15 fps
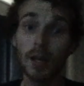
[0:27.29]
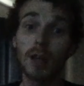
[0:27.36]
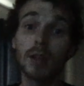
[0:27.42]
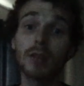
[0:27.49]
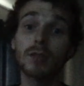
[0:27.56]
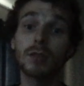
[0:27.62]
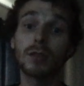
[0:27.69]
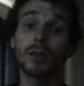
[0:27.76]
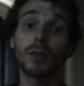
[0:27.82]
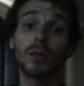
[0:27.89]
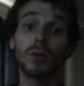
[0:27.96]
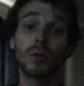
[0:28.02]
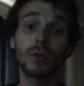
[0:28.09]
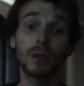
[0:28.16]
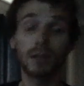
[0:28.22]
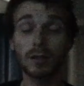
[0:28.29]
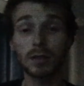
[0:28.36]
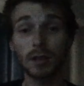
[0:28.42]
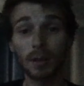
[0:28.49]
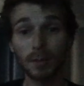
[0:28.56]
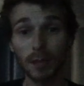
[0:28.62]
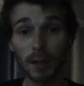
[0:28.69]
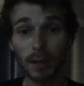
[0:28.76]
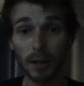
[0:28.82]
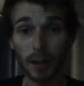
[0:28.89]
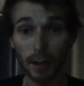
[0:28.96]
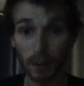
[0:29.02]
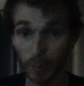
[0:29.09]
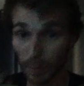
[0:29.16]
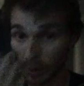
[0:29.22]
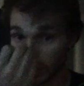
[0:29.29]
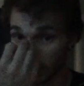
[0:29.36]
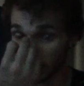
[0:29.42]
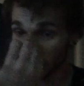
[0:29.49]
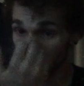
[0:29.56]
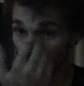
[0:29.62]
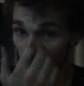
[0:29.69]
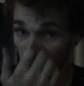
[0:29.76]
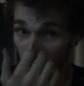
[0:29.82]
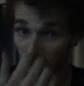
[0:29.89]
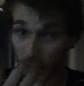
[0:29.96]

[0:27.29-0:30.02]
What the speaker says: So this is an updated guide on basically that.